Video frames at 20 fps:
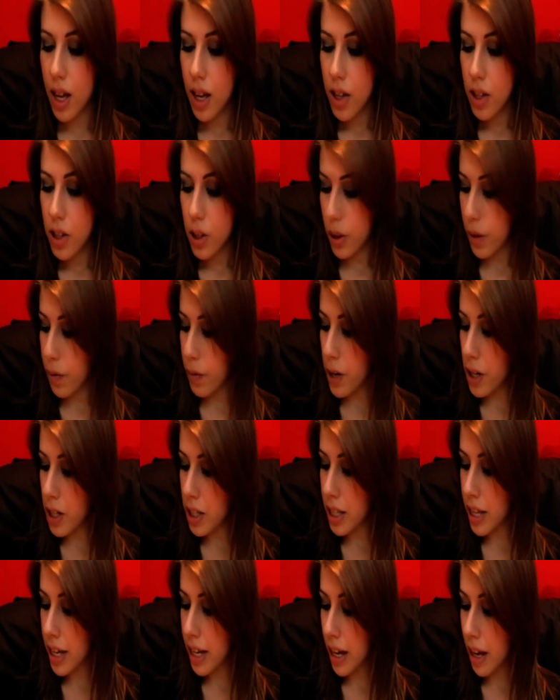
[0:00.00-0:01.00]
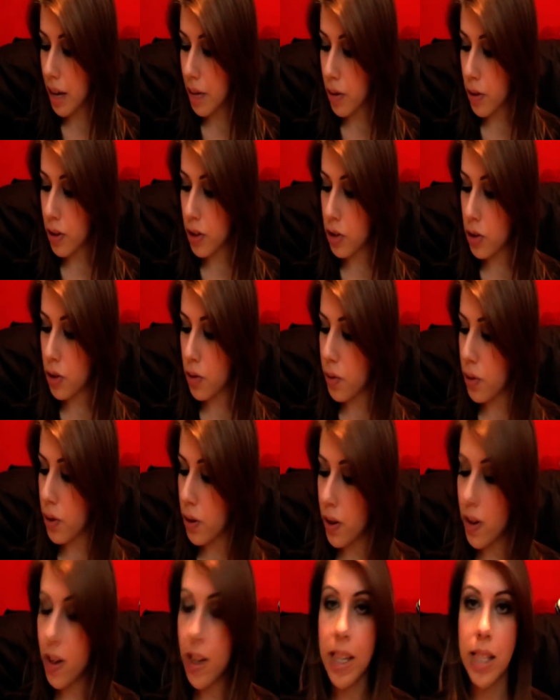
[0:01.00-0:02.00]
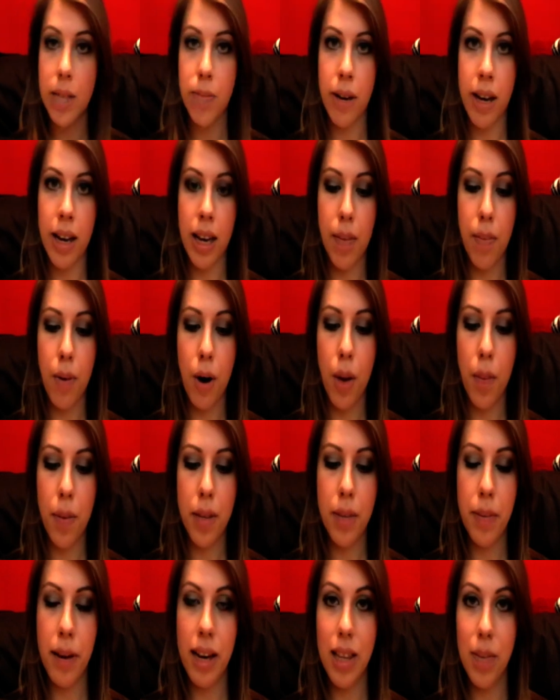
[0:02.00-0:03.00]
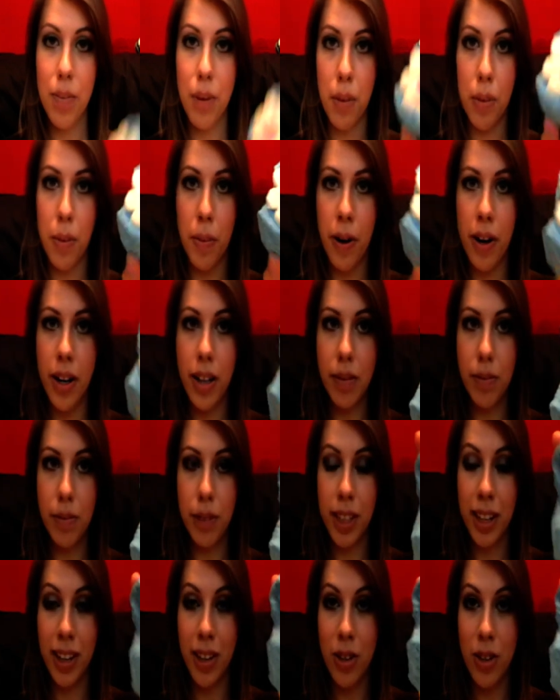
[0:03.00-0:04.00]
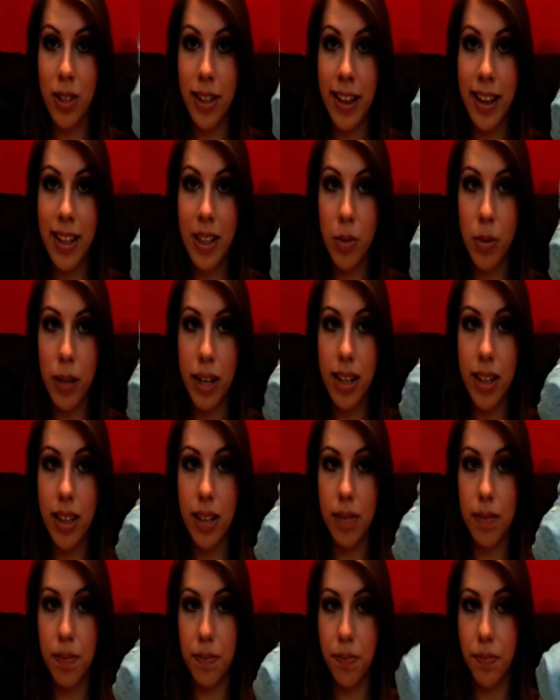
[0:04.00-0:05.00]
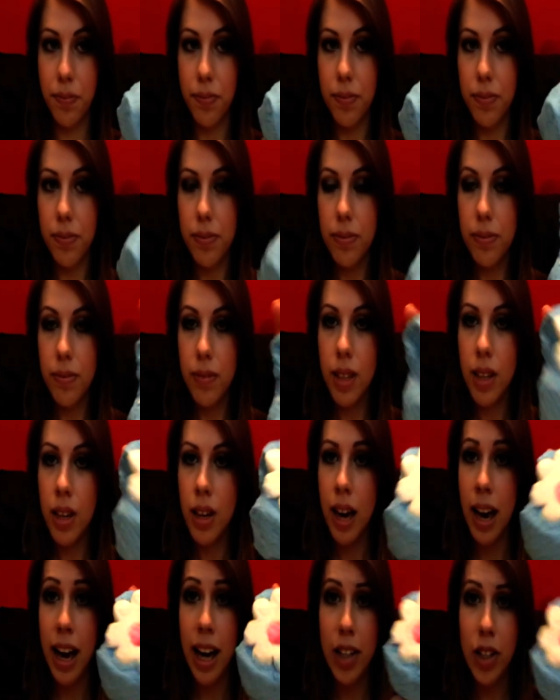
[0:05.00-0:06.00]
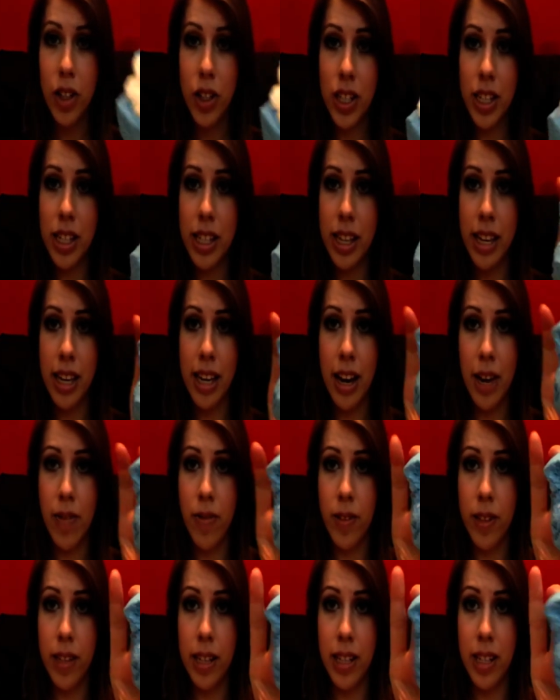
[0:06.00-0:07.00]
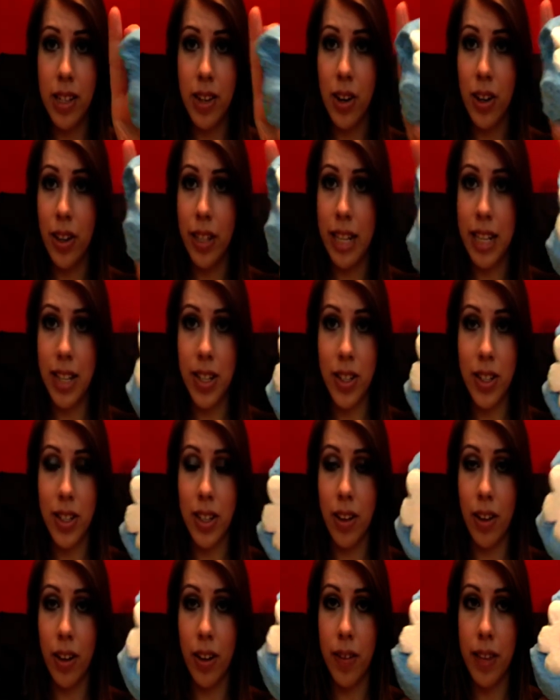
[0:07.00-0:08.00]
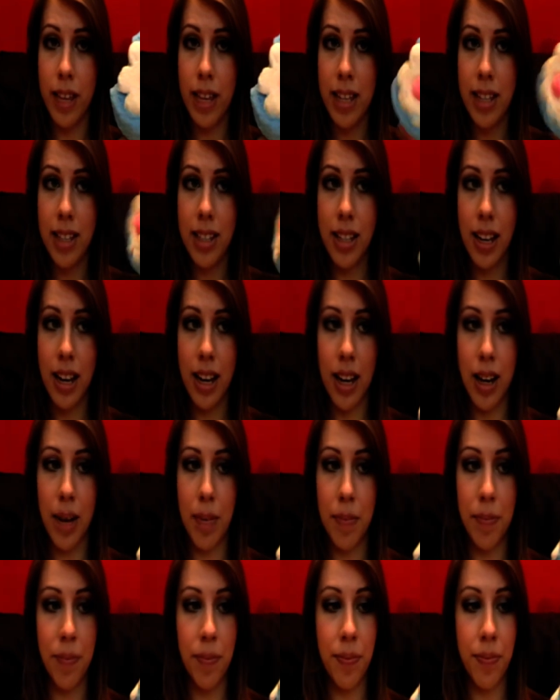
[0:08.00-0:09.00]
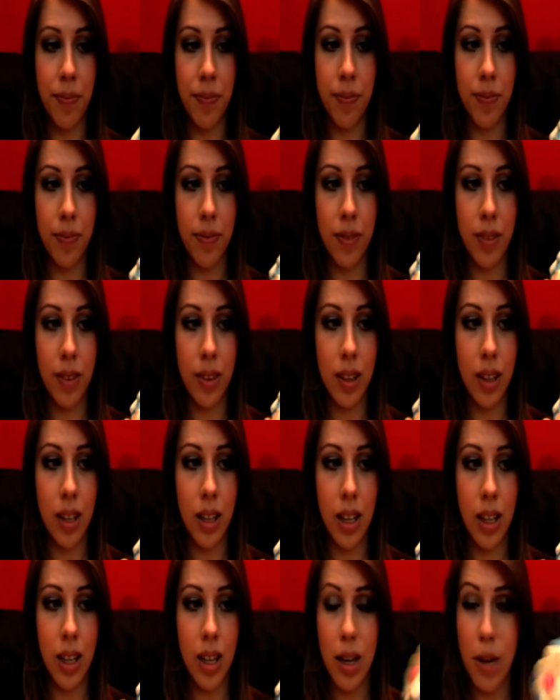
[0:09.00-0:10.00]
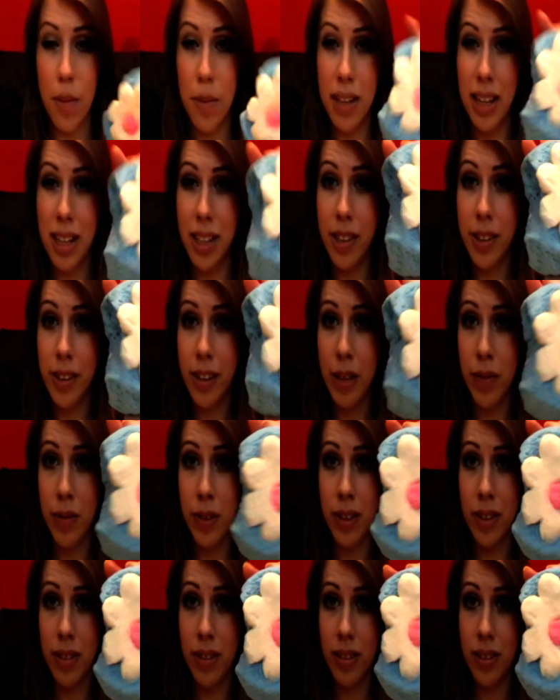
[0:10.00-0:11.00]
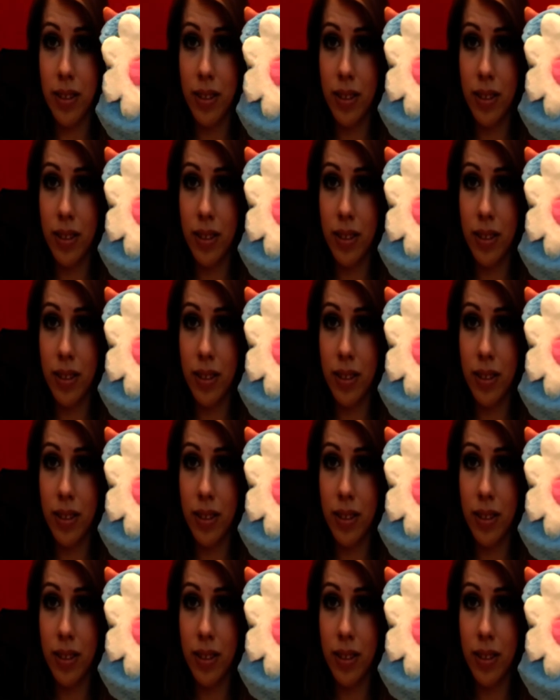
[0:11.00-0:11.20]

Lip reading: So the first thing I'm going to review is my Pop in the Bath Bubble Bar, which I used last week. As you can see, I really did not need to use a lot of this. I mean, that doesn't even